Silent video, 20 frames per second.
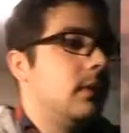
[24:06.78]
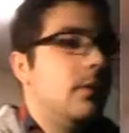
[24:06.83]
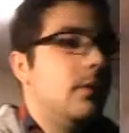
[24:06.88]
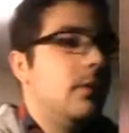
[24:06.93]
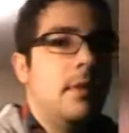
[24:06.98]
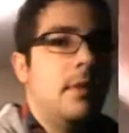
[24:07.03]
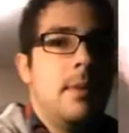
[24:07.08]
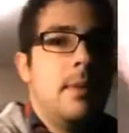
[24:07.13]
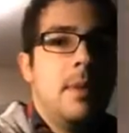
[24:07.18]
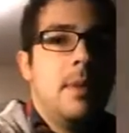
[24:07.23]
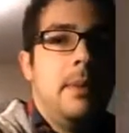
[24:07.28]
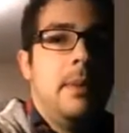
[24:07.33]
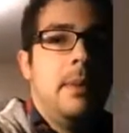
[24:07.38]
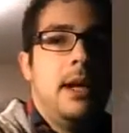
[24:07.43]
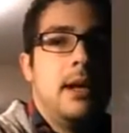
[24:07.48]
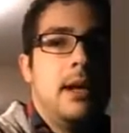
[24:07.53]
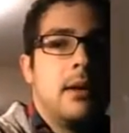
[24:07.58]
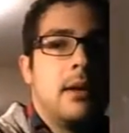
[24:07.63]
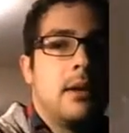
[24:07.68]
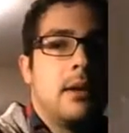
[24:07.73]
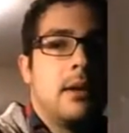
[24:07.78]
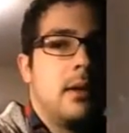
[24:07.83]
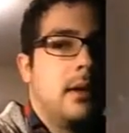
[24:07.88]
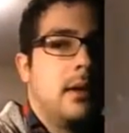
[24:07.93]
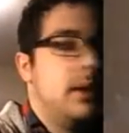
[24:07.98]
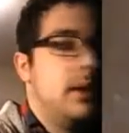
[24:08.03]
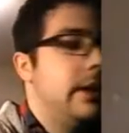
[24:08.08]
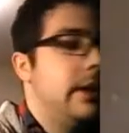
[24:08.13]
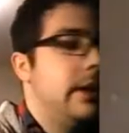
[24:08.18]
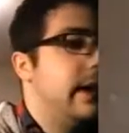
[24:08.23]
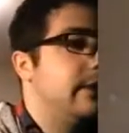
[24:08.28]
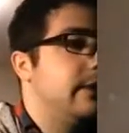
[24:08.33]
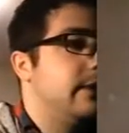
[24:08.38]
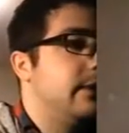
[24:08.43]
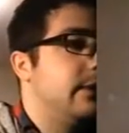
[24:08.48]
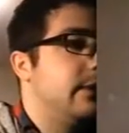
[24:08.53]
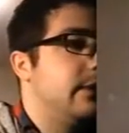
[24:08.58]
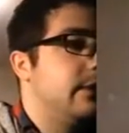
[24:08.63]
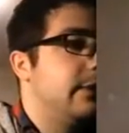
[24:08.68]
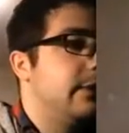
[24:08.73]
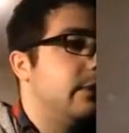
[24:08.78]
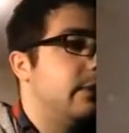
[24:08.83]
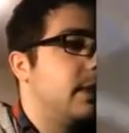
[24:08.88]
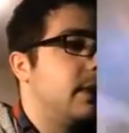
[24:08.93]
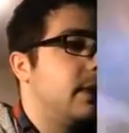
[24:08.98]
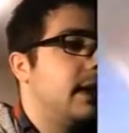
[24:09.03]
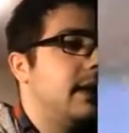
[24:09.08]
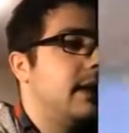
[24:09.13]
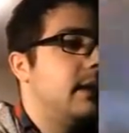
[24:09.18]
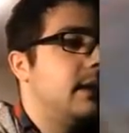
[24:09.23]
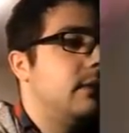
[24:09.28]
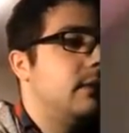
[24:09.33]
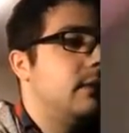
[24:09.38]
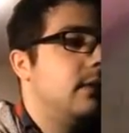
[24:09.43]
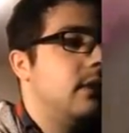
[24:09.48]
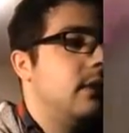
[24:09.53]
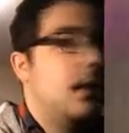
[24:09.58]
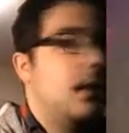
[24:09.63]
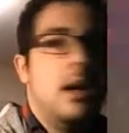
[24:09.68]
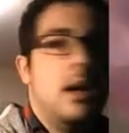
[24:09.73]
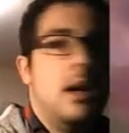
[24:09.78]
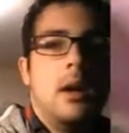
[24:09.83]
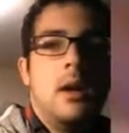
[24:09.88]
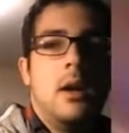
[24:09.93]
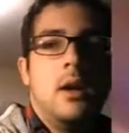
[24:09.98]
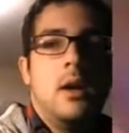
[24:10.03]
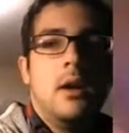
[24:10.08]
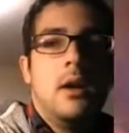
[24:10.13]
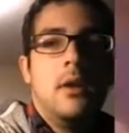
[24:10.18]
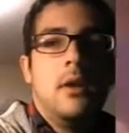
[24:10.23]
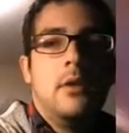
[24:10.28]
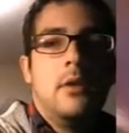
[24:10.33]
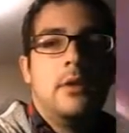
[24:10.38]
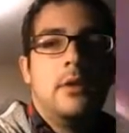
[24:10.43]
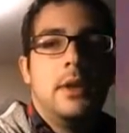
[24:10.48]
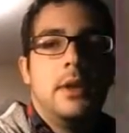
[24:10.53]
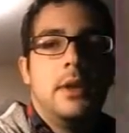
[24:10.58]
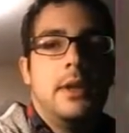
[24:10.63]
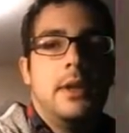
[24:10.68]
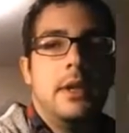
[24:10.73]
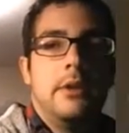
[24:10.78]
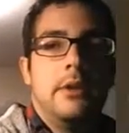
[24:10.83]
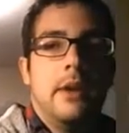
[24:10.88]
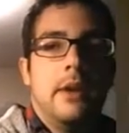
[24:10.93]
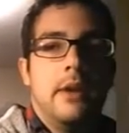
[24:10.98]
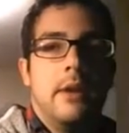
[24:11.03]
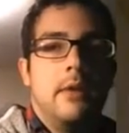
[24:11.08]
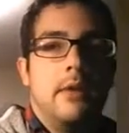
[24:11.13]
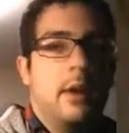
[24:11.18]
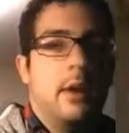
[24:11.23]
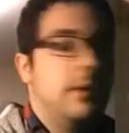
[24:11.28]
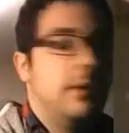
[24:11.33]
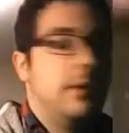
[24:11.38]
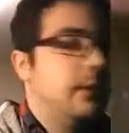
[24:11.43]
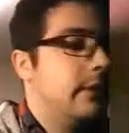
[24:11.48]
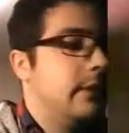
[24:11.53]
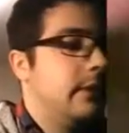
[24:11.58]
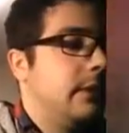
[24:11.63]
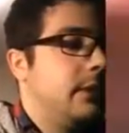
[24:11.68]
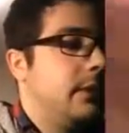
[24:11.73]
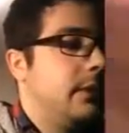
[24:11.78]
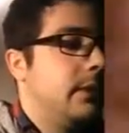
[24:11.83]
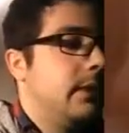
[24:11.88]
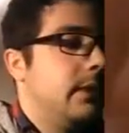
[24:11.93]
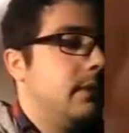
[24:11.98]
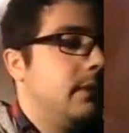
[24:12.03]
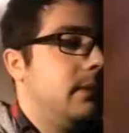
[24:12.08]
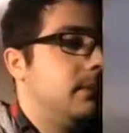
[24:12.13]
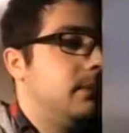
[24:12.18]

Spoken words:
From the back, you guys know the drill by now. Got the other art on the servo token.